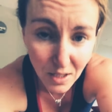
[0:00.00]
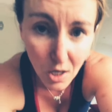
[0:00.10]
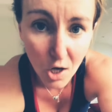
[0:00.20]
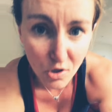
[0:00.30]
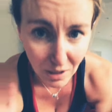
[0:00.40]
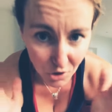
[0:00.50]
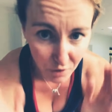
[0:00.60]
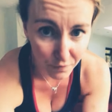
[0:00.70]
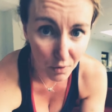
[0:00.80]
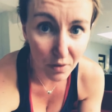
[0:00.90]
So
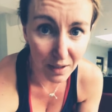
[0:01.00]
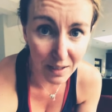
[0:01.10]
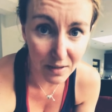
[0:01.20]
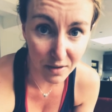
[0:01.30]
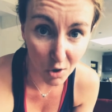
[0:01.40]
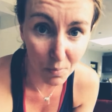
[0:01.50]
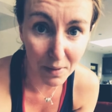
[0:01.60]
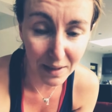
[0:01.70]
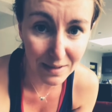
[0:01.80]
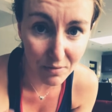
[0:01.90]
that's just a couple
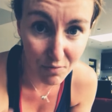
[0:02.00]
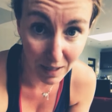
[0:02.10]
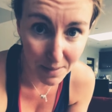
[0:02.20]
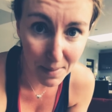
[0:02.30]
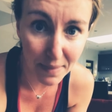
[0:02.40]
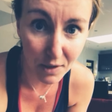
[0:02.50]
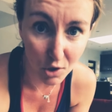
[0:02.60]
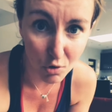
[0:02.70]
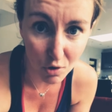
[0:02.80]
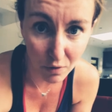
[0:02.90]
of things I'd recommend that
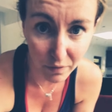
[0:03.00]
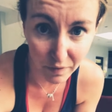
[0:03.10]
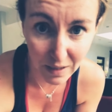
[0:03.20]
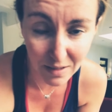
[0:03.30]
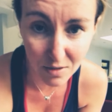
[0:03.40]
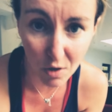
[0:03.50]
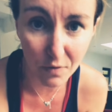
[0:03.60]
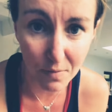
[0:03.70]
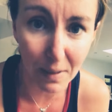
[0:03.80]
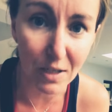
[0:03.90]
you do first
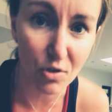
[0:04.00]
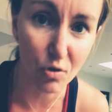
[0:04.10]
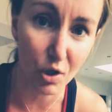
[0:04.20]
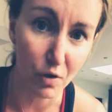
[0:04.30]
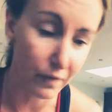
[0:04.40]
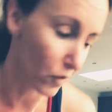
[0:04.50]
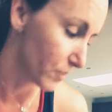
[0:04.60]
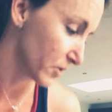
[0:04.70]
off to make sure that your form